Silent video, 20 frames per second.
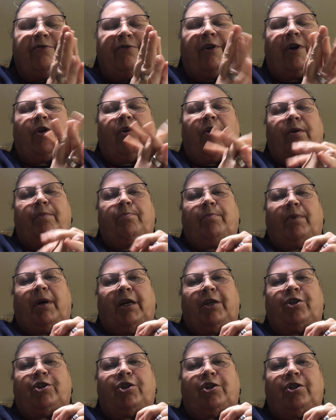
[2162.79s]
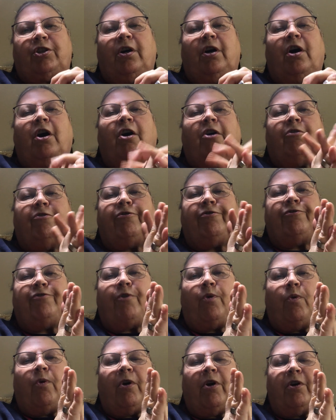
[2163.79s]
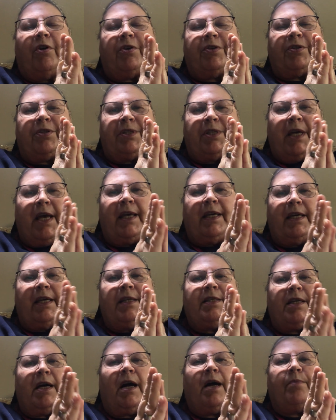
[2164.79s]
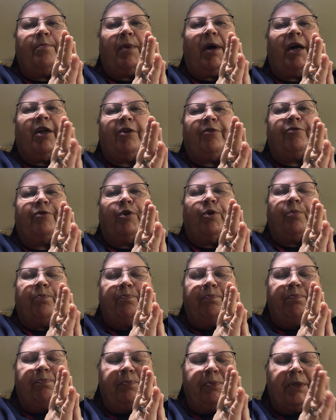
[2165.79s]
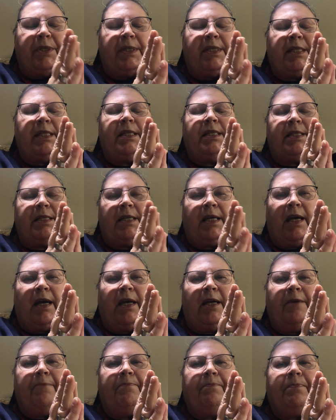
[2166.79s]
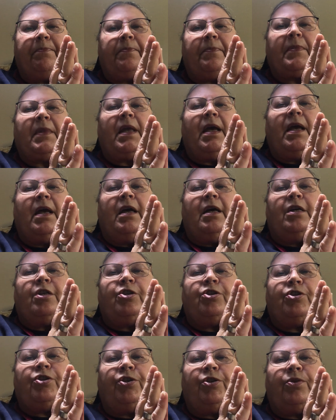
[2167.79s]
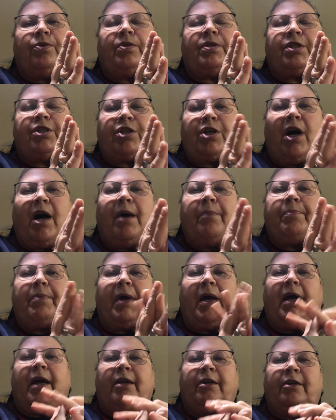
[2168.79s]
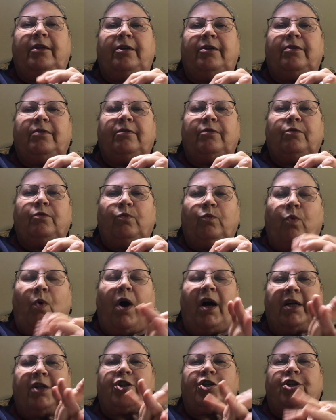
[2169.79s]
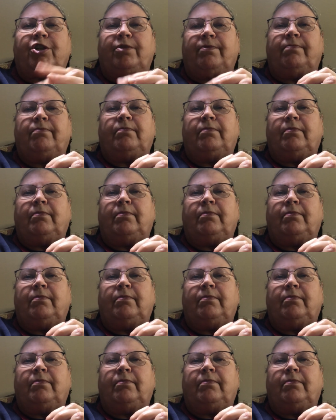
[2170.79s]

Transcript: very much for taking time out of your busy day to stop and watch,